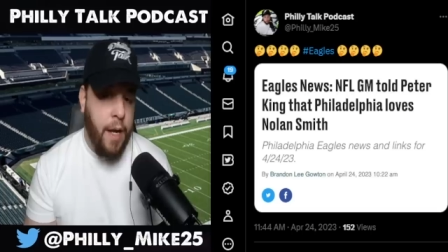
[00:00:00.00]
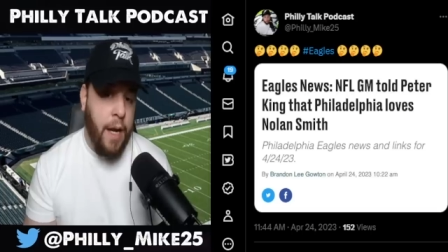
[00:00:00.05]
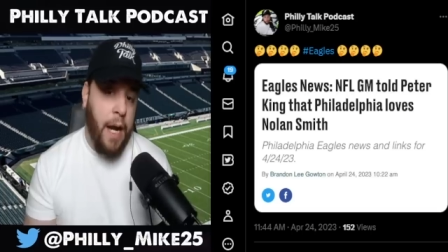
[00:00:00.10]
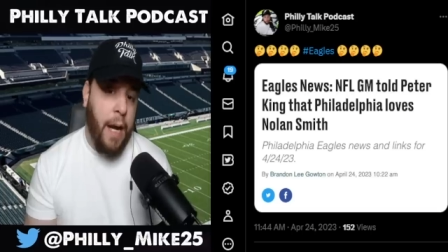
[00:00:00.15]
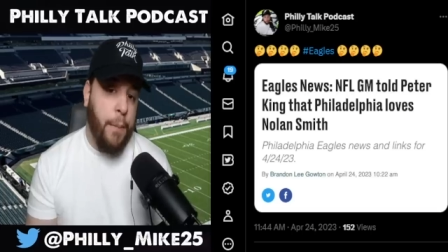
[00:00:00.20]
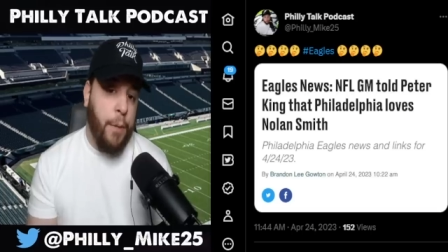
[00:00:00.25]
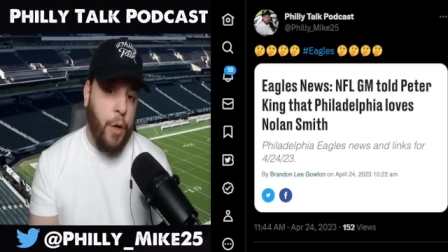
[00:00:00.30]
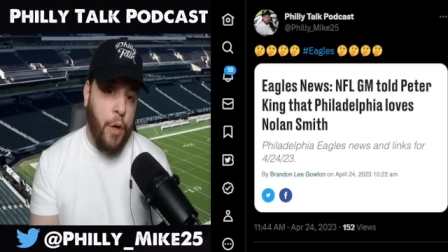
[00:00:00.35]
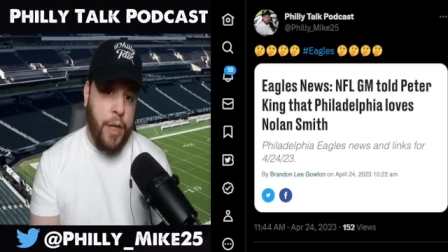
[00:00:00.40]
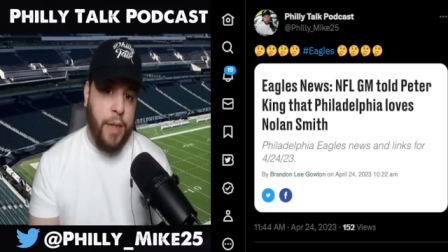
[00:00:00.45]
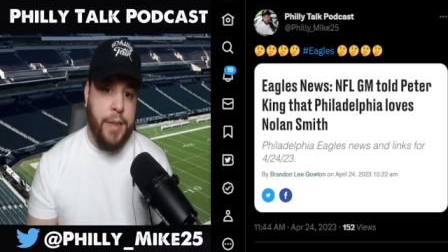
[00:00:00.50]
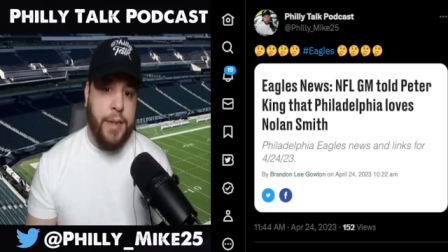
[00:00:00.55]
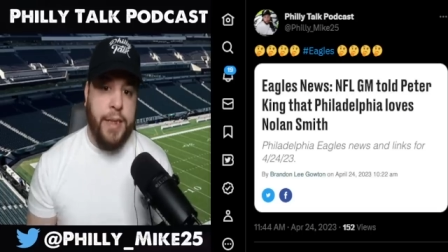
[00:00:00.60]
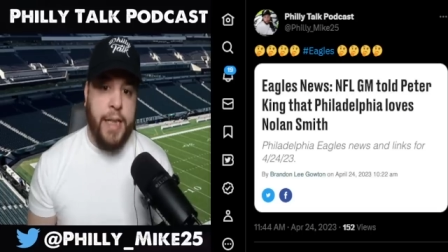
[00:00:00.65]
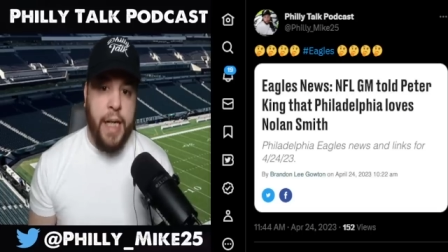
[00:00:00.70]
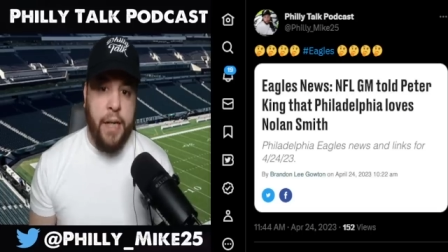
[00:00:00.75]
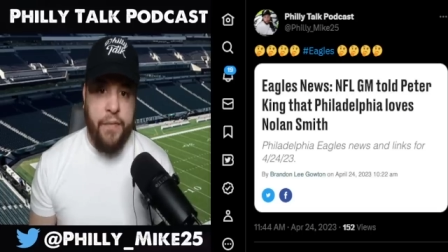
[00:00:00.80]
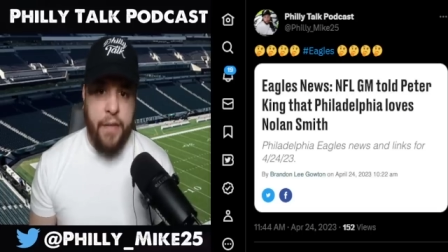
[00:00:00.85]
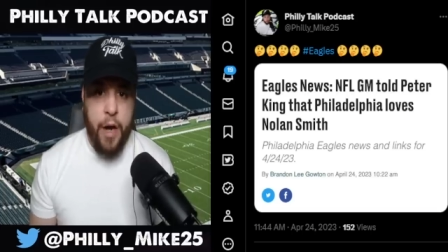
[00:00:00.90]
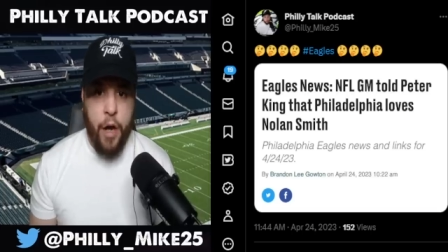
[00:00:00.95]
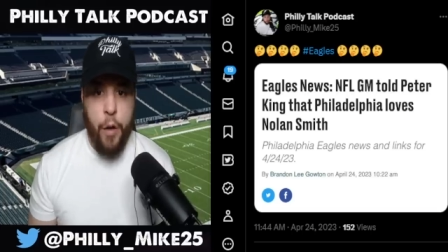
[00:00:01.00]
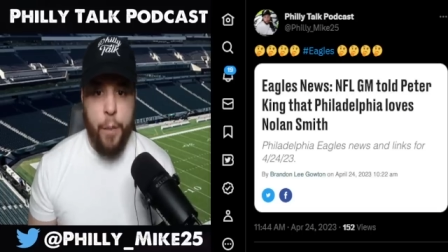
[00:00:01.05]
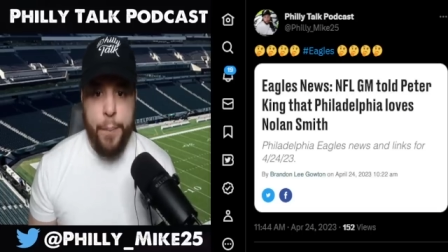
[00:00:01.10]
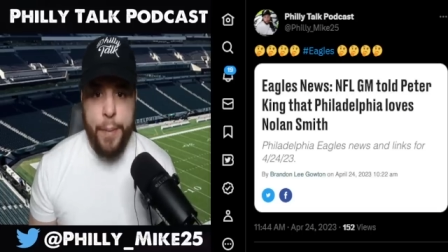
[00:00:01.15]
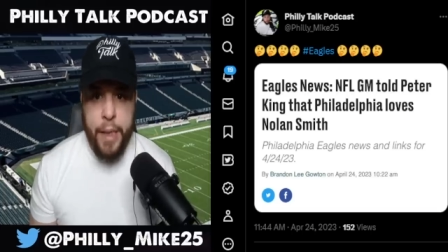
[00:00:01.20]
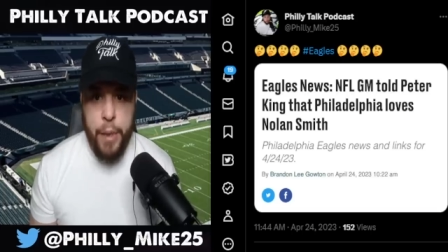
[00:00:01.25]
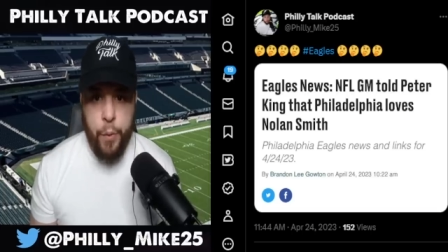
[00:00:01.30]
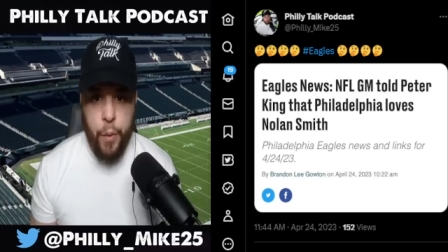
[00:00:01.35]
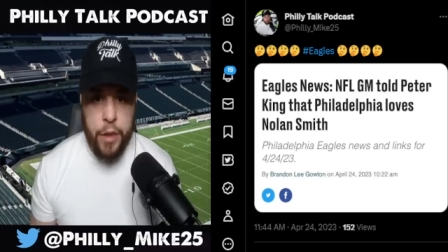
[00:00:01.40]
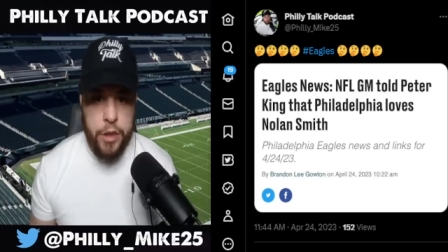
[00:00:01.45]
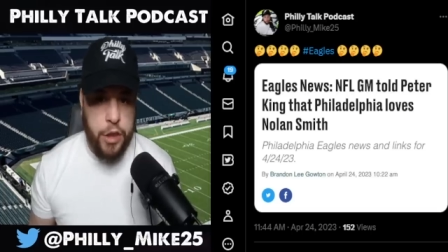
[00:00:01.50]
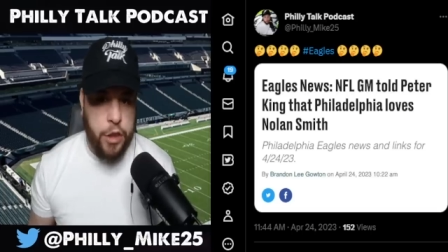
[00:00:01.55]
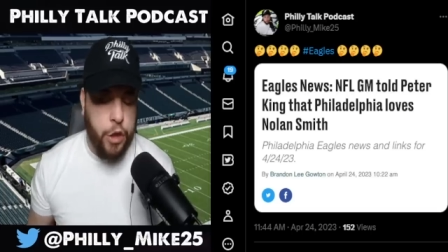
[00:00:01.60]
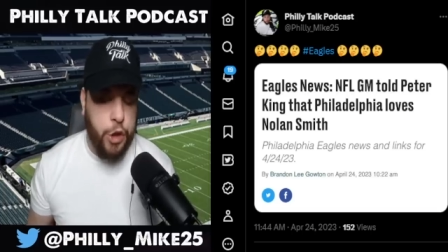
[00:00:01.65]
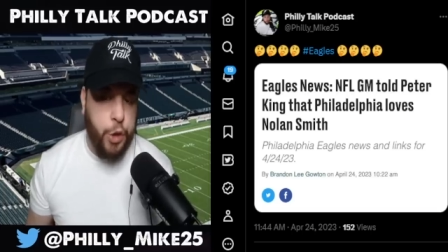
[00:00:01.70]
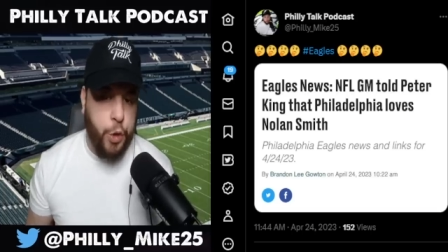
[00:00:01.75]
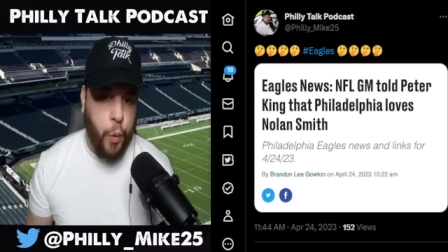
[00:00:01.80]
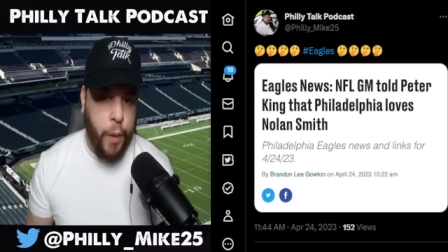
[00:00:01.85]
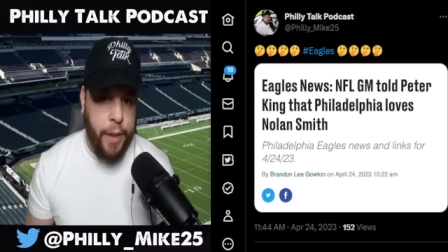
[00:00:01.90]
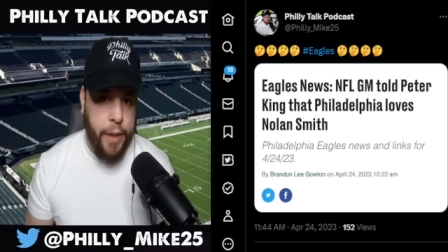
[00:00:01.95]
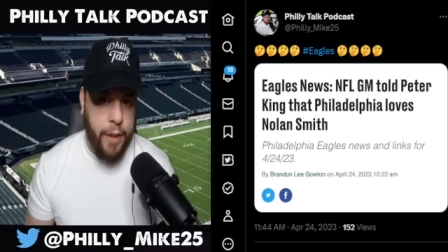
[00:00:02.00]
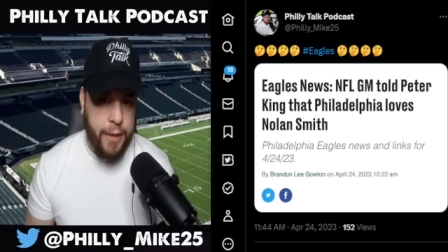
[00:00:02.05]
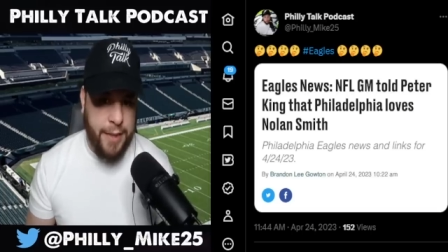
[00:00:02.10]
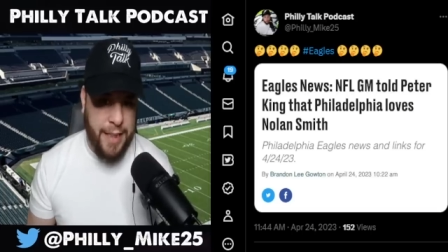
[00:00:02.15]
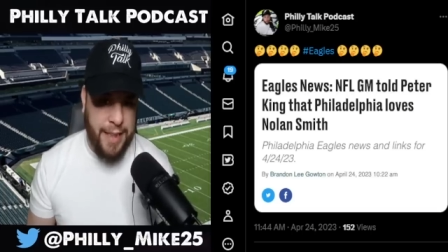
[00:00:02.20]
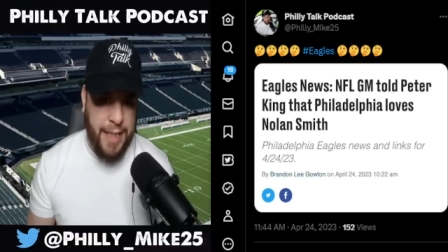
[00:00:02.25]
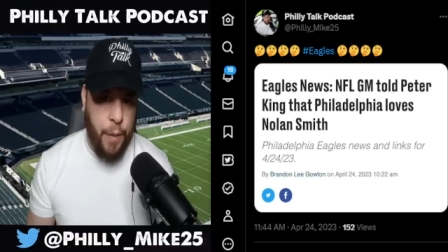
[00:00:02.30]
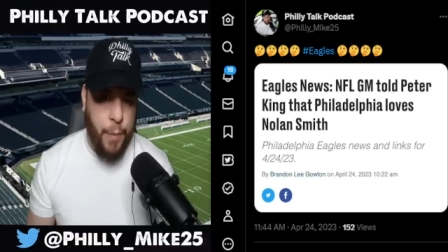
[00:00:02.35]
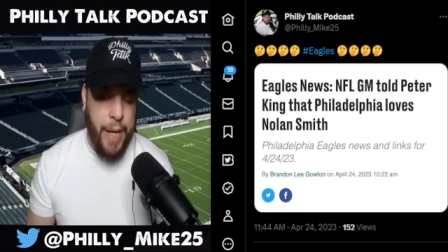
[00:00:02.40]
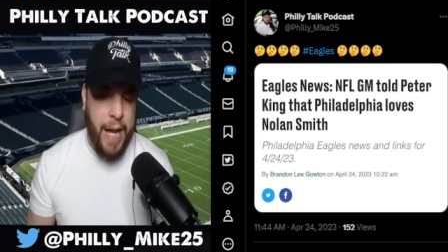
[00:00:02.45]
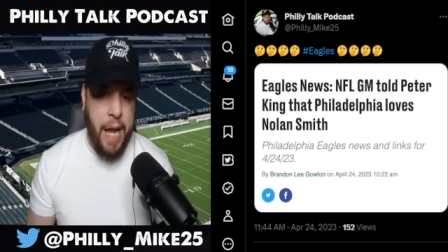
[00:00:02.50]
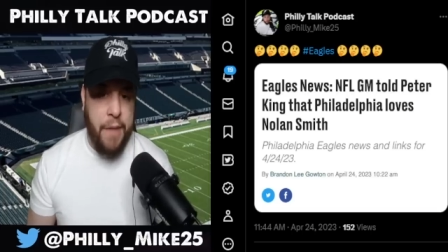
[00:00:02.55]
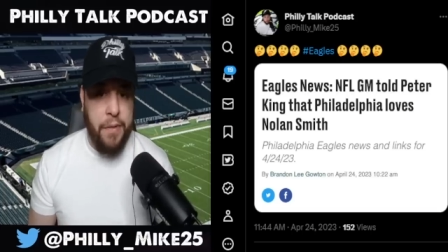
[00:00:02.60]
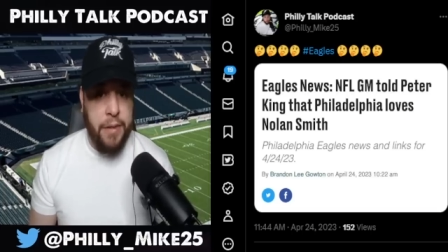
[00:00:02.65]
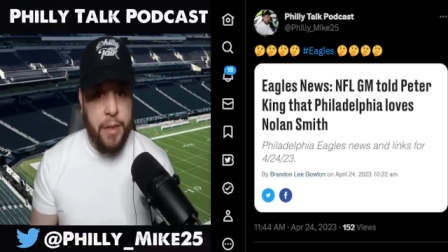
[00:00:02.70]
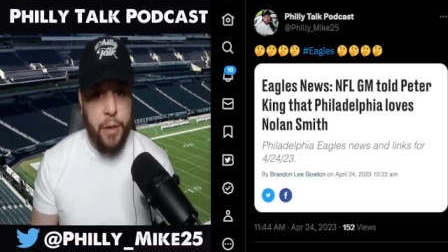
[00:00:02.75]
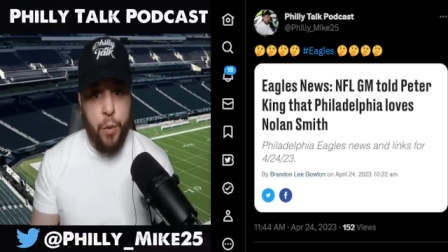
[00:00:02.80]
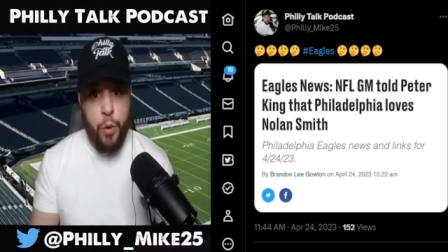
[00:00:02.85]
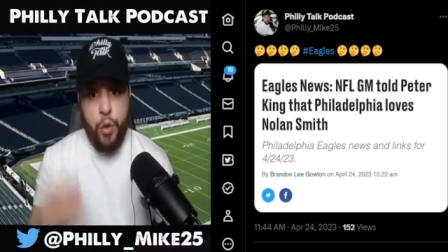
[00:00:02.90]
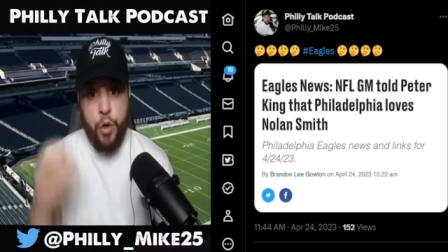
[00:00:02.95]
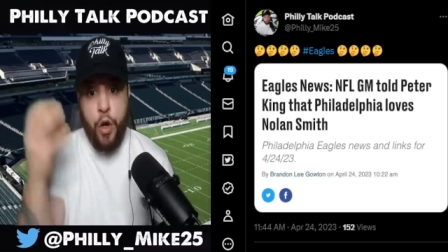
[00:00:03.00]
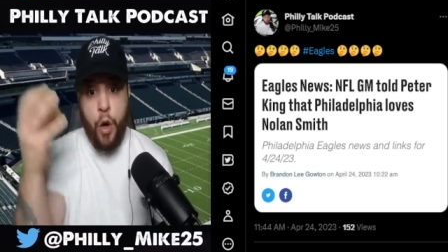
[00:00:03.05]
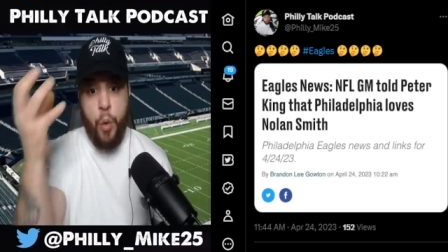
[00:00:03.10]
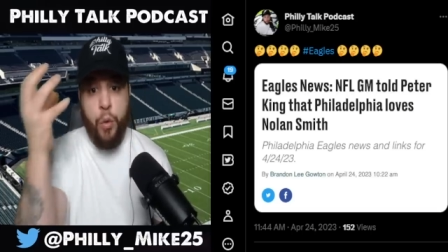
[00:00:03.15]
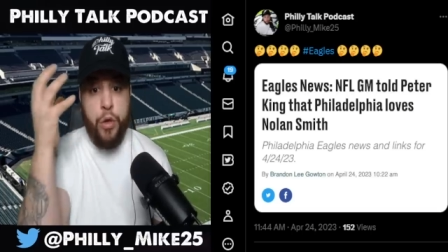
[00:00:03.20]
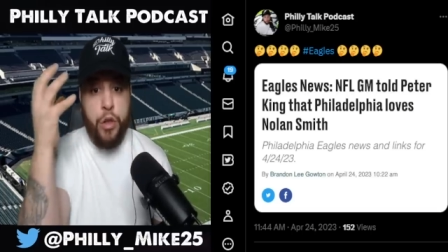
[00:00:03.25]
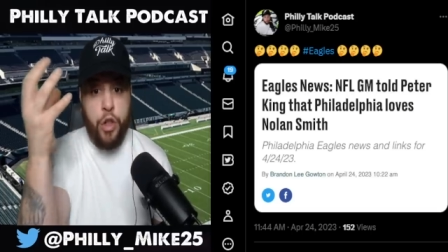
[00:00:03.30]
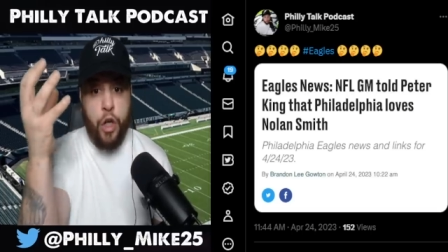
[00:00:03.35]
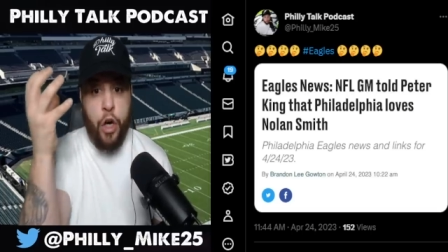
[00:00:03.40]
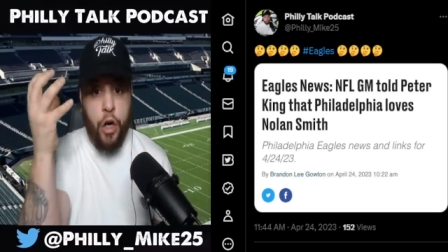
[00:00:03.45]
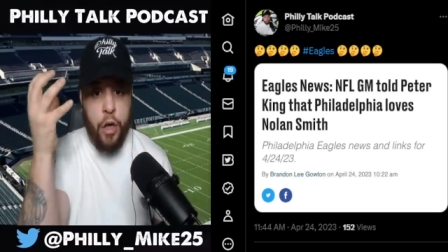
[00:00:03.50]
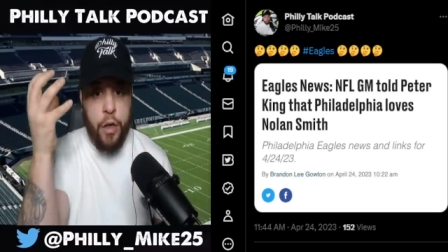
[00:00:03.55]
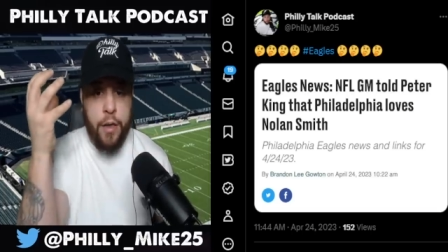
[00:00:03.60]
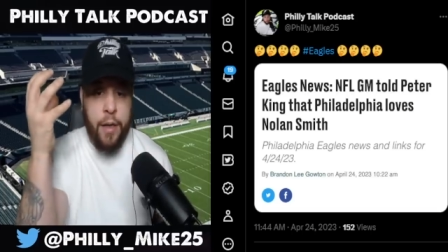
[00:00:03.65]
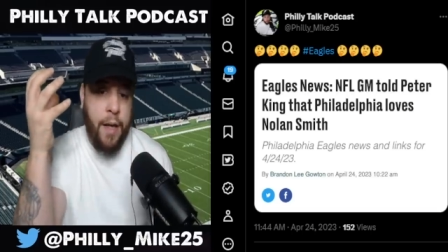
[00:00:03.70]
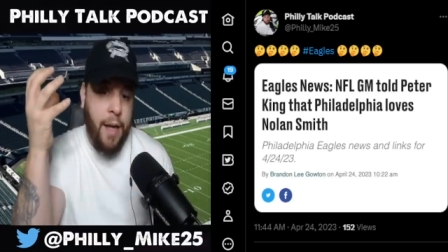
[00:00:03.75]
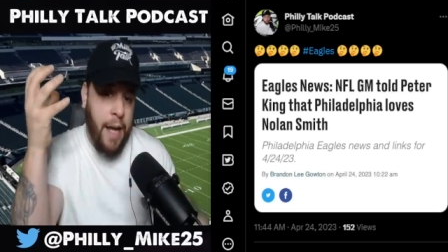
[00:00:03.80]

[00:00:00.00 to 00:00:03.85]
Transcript: I'm going to see if LB wants to join us. And then we have a little goat talk,